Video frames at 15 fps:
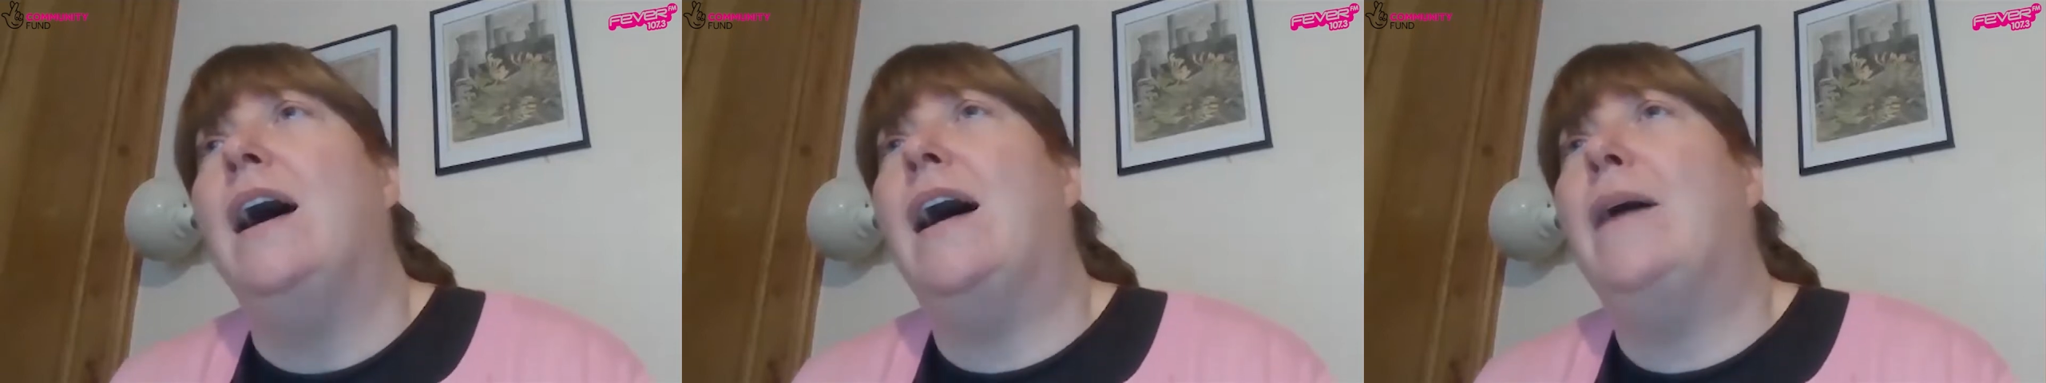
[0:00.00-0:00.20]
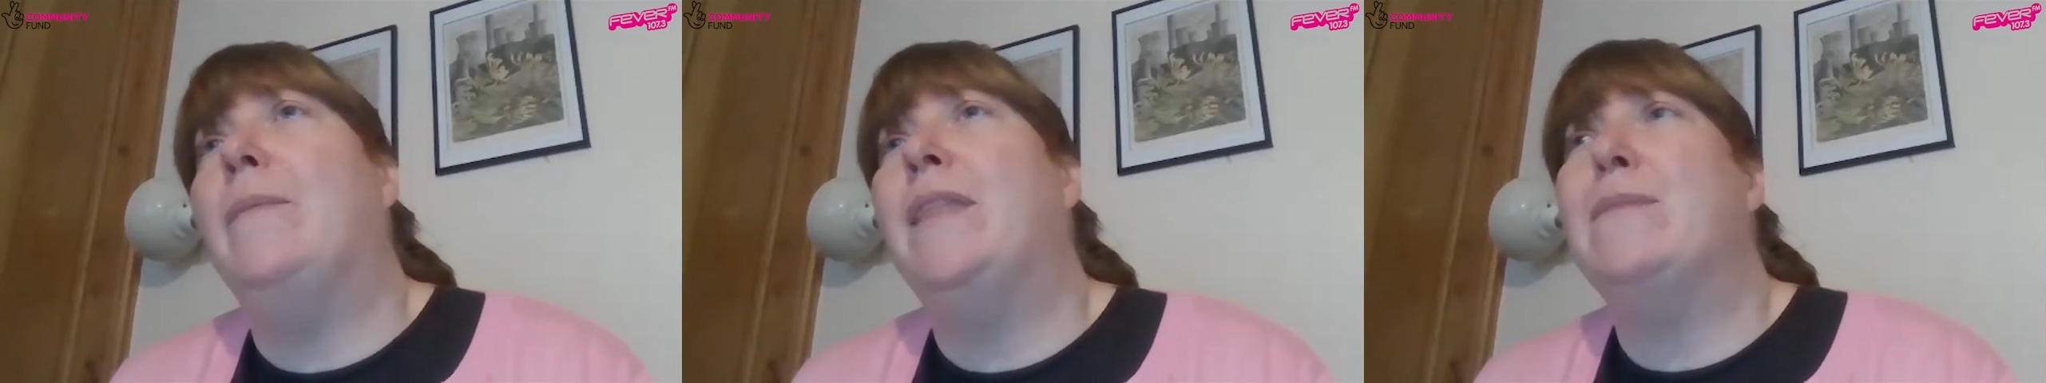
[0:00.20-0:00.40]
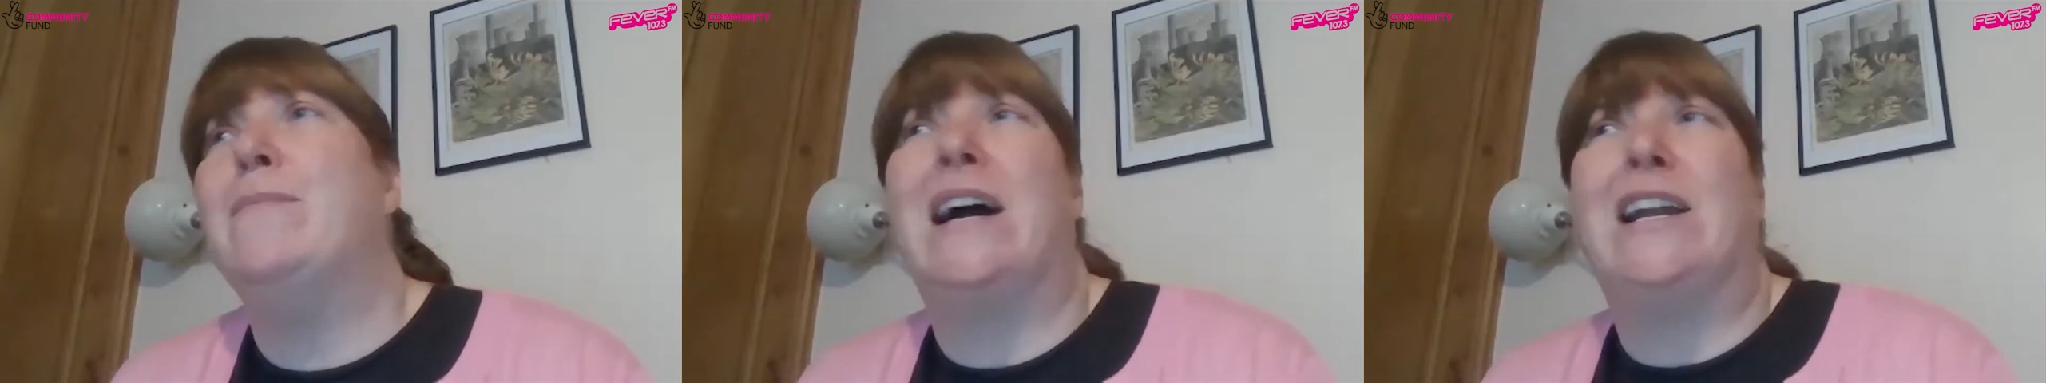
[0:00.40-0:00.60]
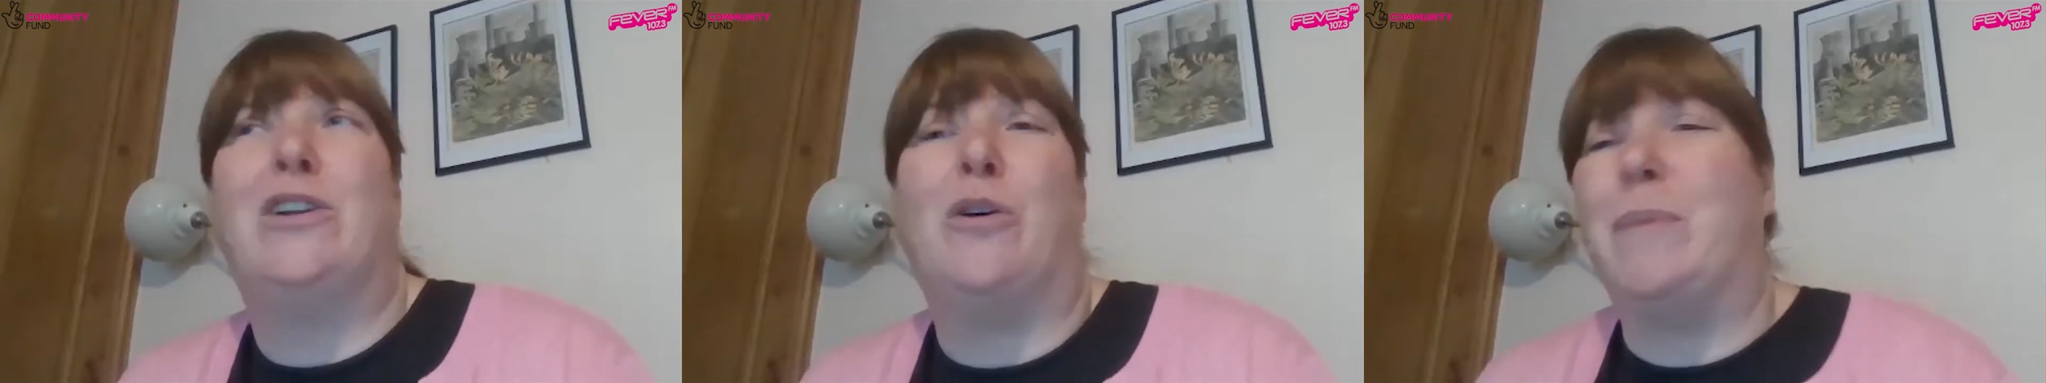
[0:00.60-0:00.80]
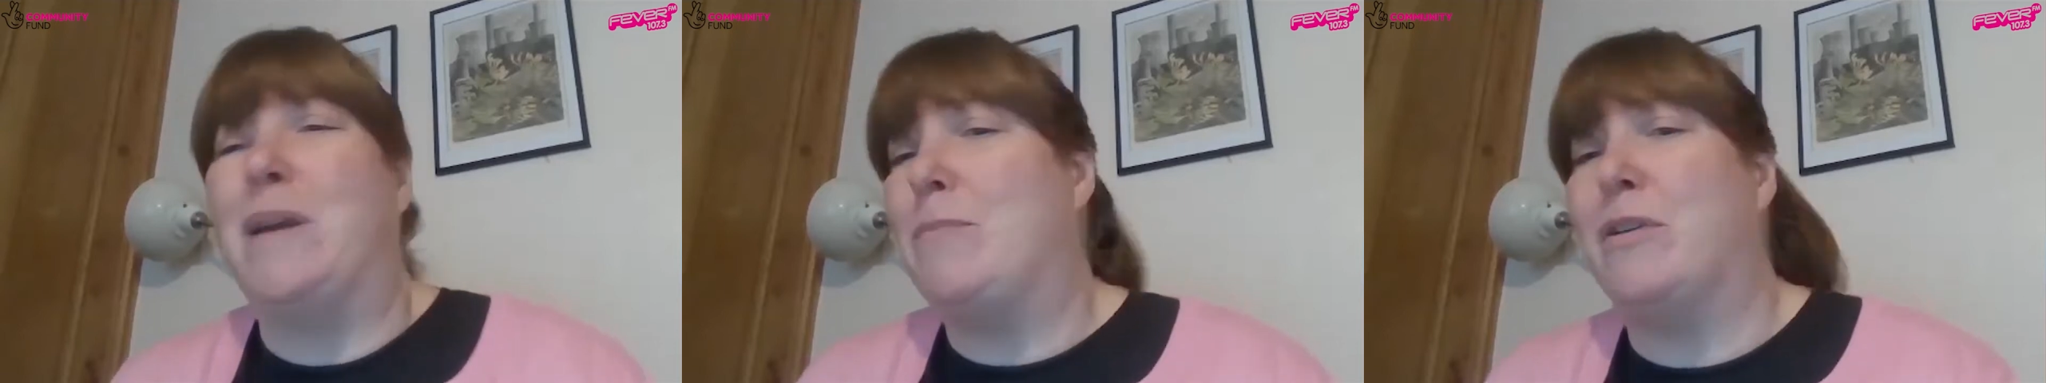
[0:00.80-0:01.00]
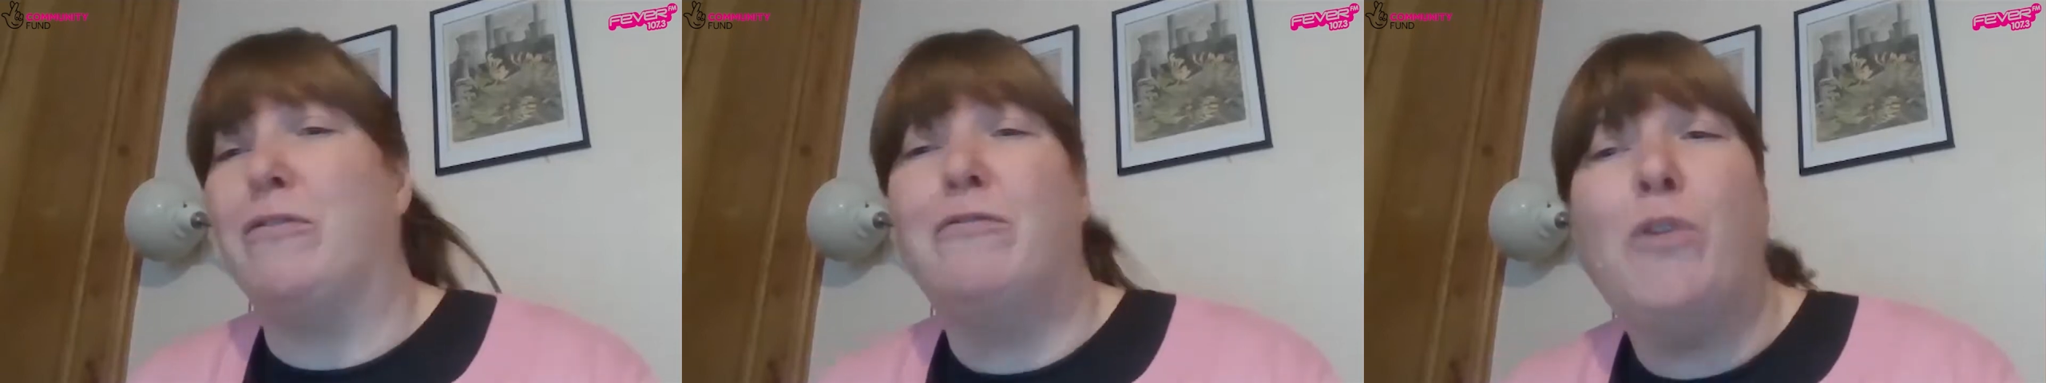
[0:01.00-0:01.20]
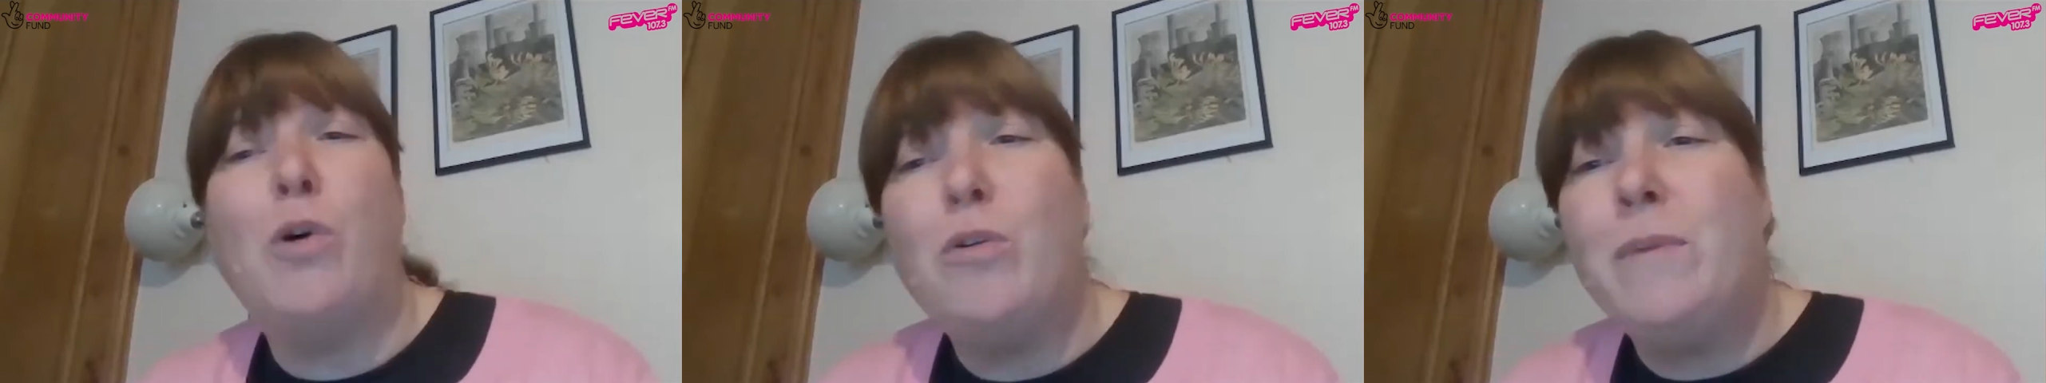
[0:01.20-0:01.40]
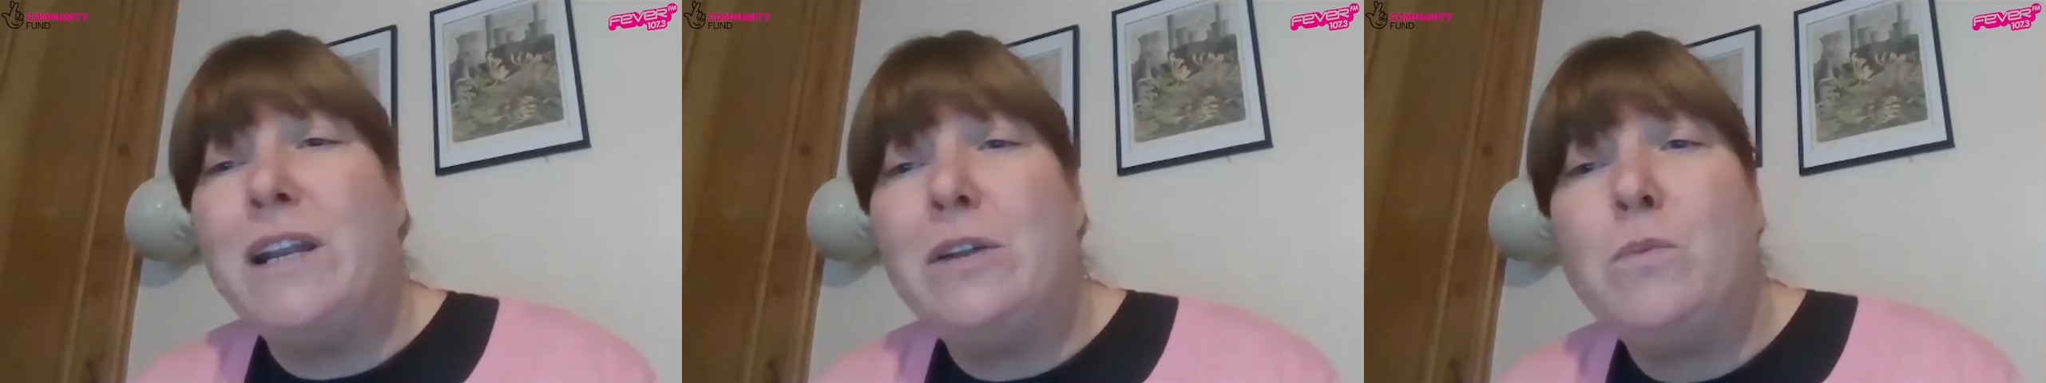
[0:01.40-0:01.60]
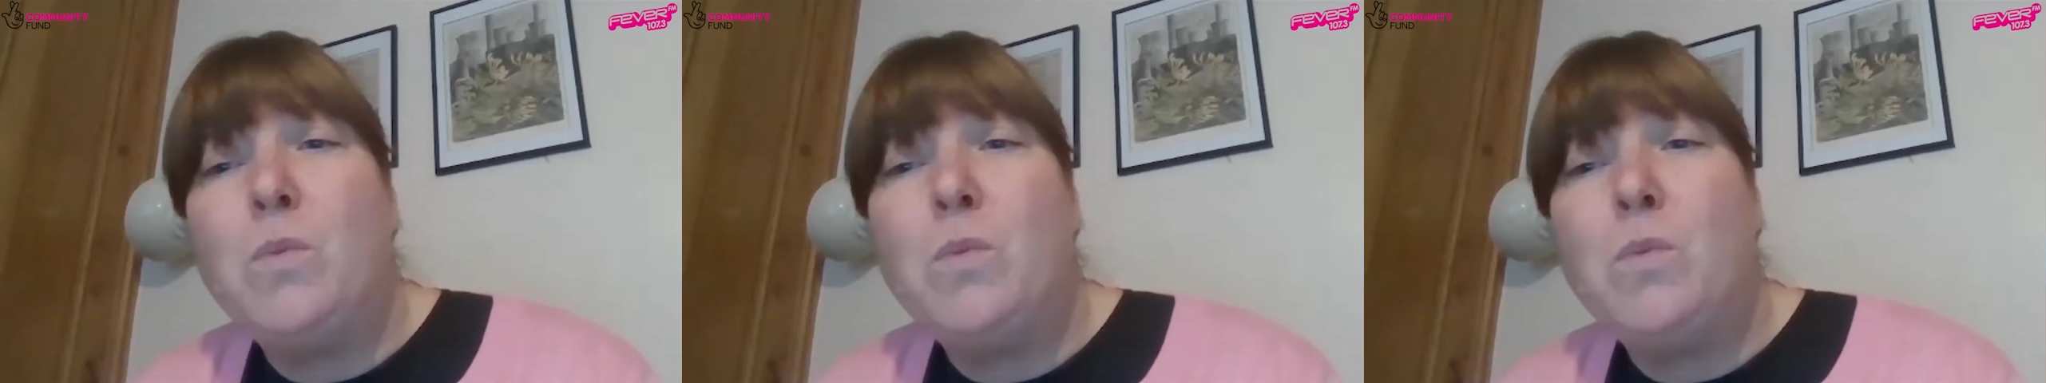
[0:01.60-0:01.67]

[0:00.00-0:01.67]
They might not be performing